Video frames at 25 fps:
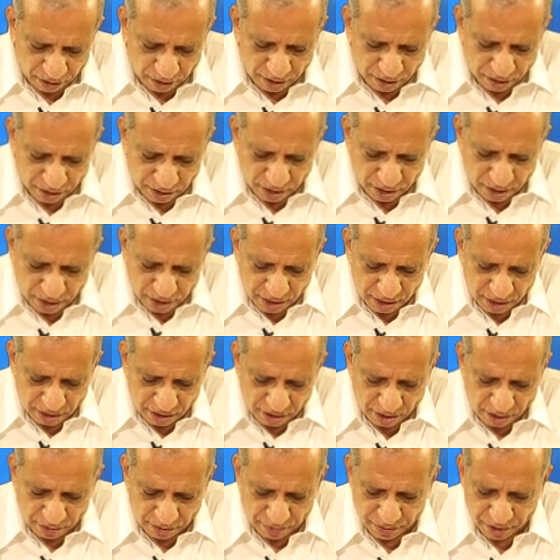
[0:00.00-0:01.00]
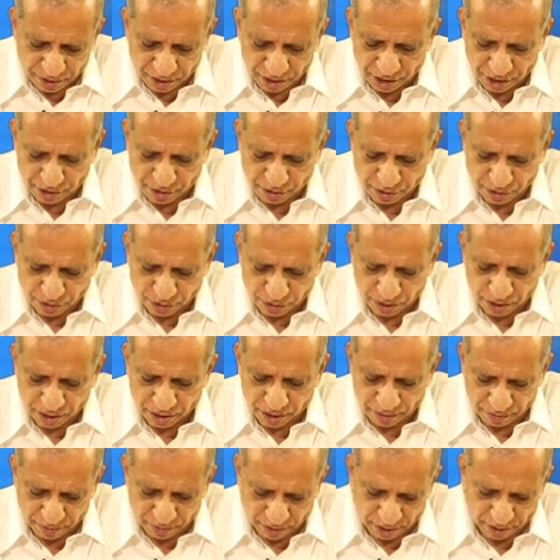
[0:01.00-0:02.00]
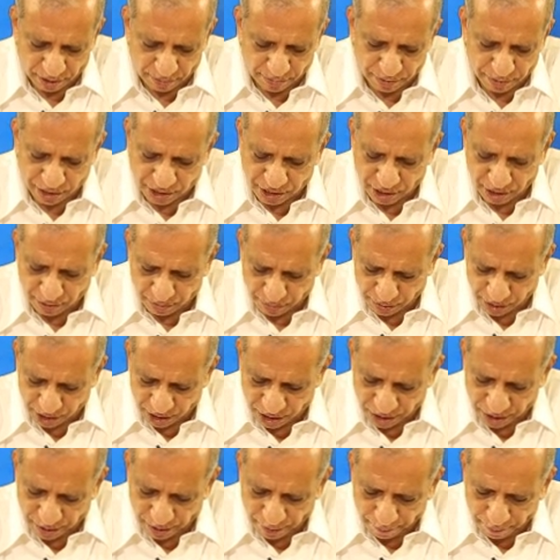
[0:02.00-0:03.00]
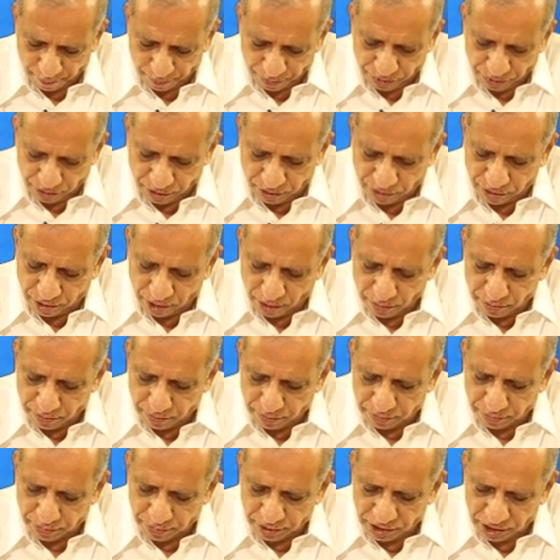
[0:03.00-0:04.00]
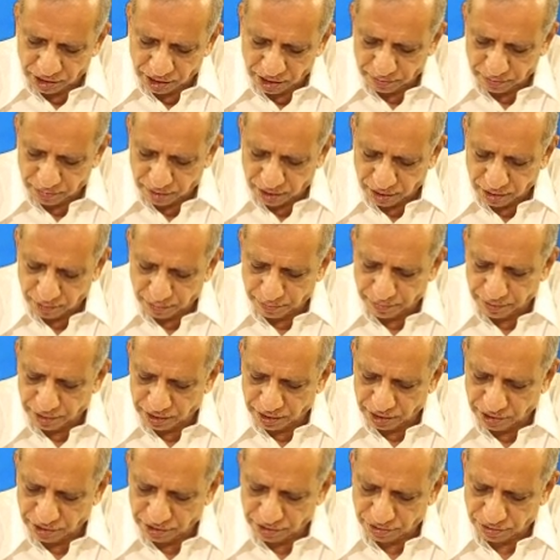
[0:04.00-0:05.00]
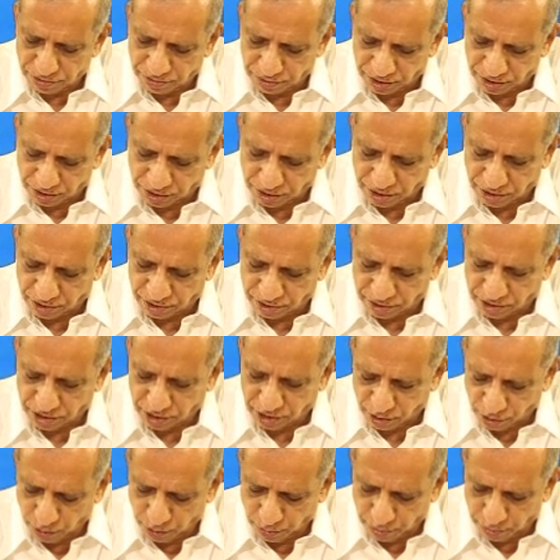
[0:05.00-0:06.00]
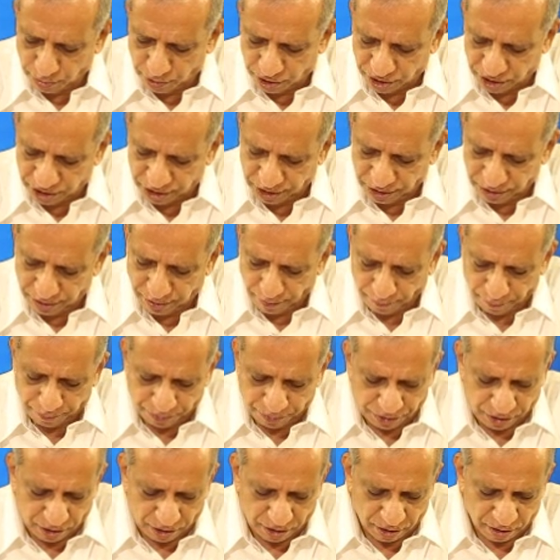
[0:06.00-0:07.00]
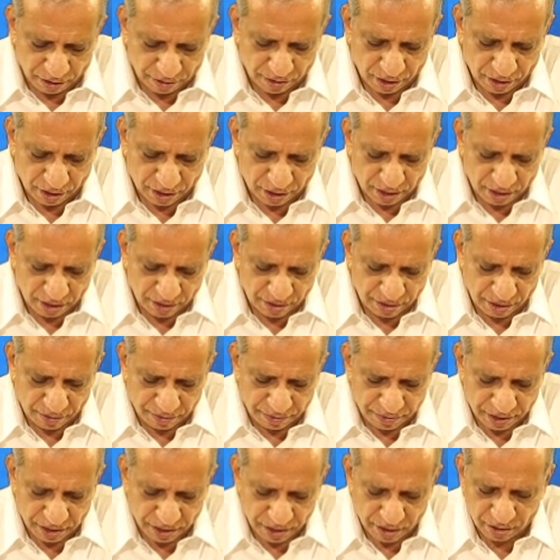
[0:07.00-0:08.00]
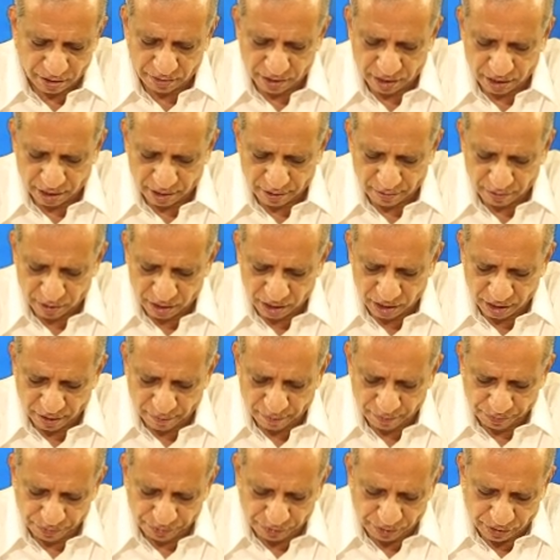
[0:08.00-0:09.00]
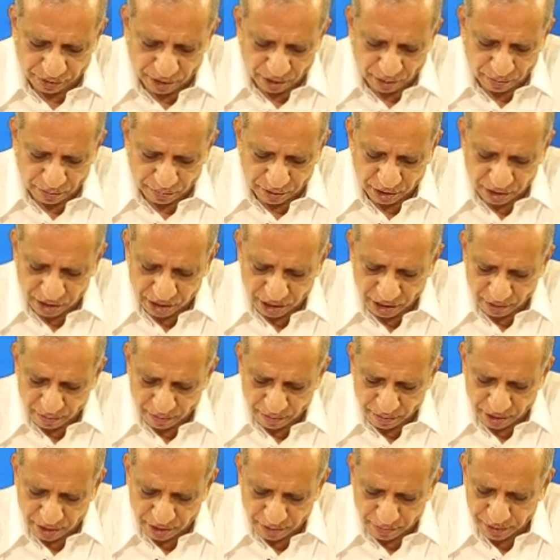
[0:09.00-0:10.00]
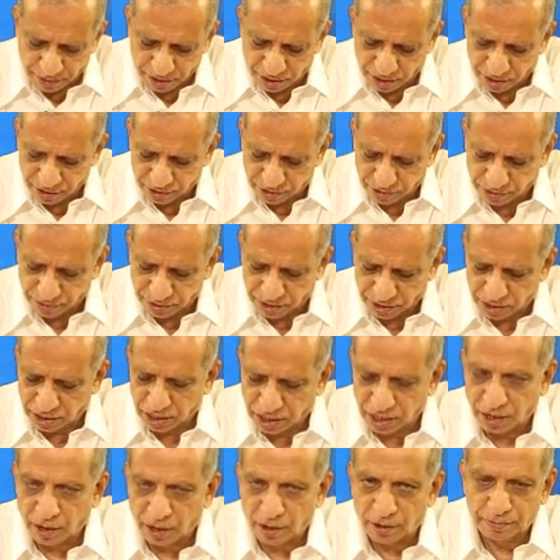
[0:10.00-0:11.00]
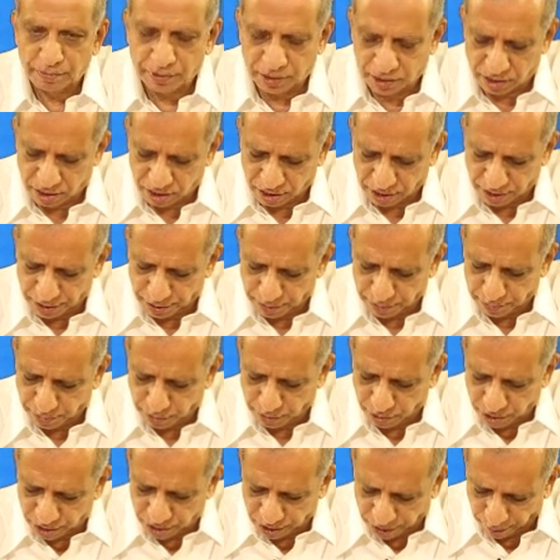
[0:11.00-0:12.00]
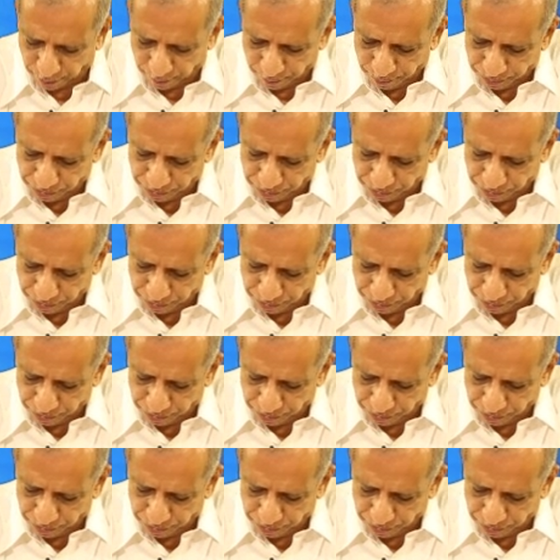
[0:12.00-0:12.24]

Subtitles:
In the case of ratio level measurement, the measurement begins with a 0 point. In the case of interval level, the measurement begins with an arbitrary point.